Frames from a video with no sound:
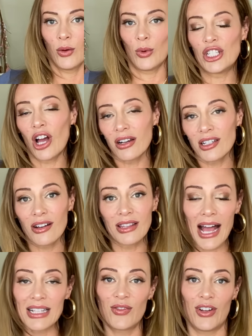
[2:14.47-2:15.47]
We talked in our
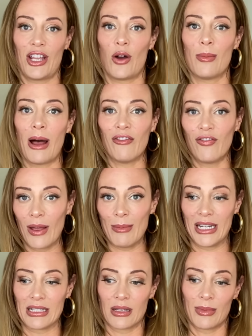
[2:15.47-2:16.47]
last video about
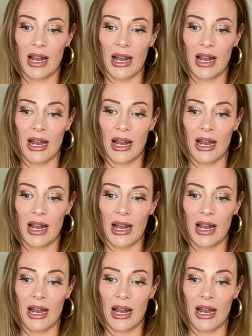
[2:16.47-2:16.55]
feminism,